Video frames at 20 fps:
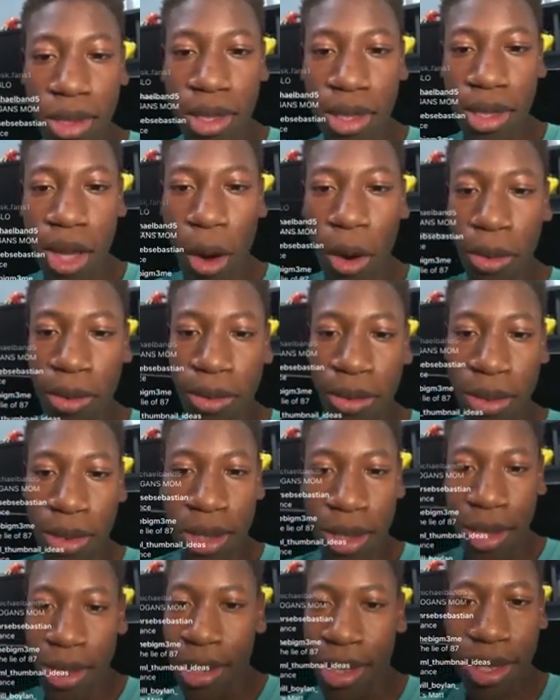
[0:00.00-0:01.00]
No
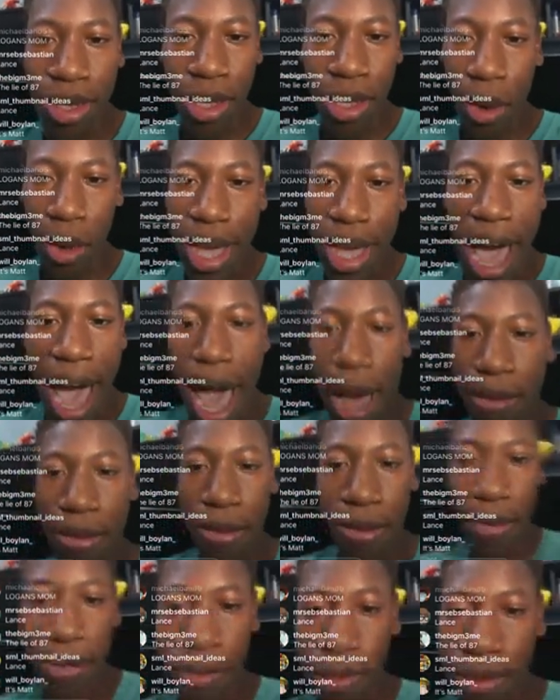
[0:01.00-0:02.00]
cap.
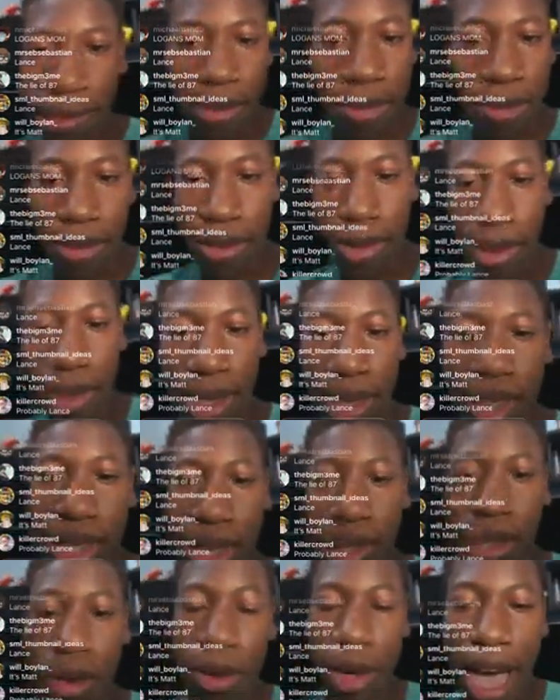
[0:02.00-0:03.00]

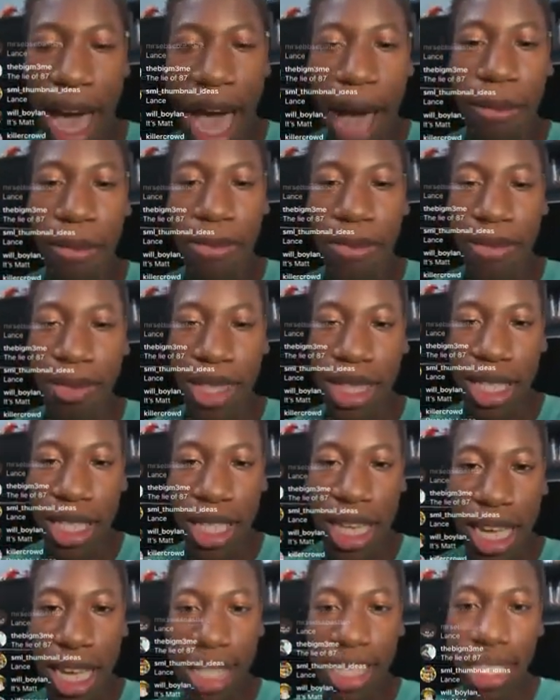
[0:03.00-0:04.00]
No cap.
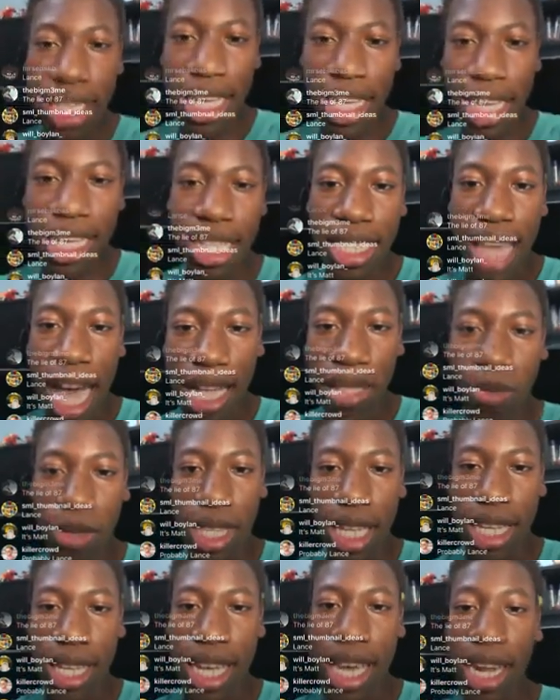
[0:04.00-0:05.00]
Indeed, that's what
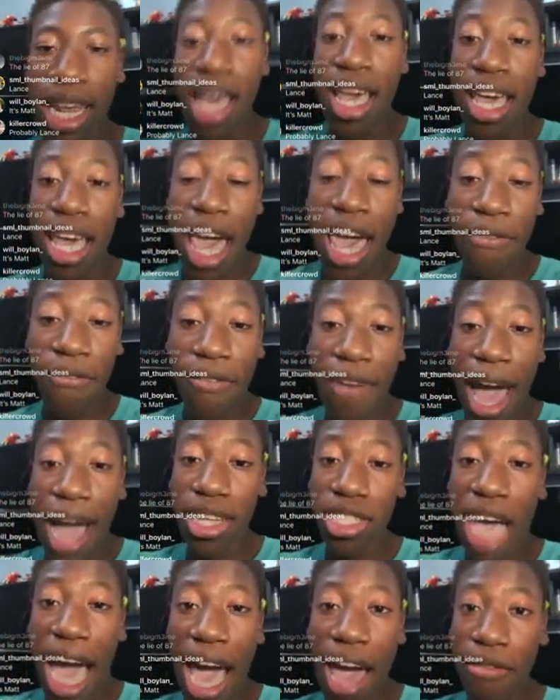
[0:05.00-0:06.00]
they did. In
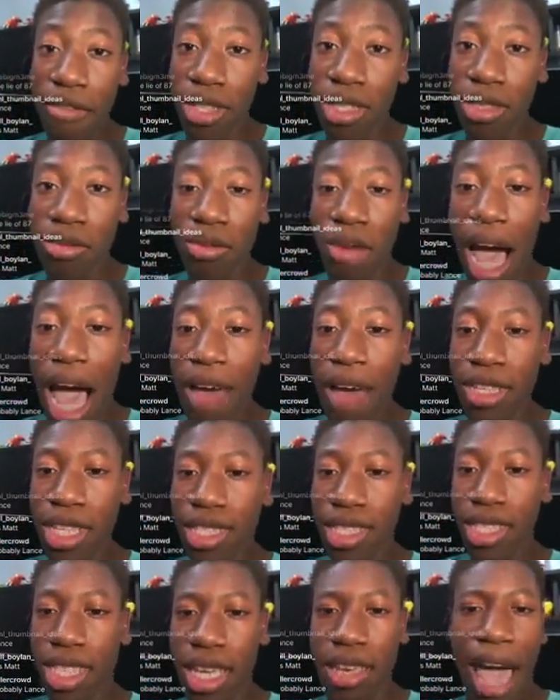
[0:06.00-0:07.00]
fact,
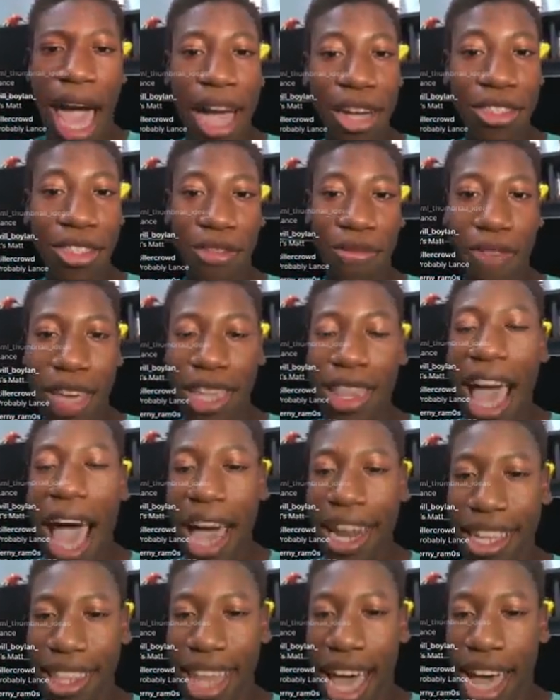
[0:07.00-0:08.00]
actually, Faith
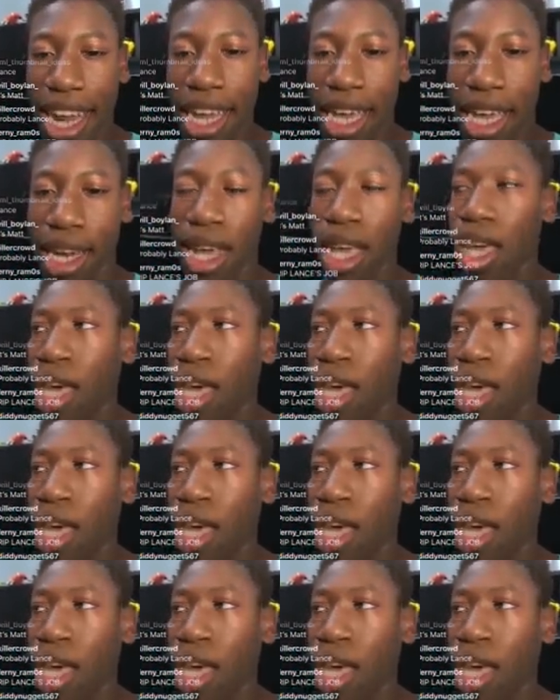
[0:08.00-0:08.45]
added that in.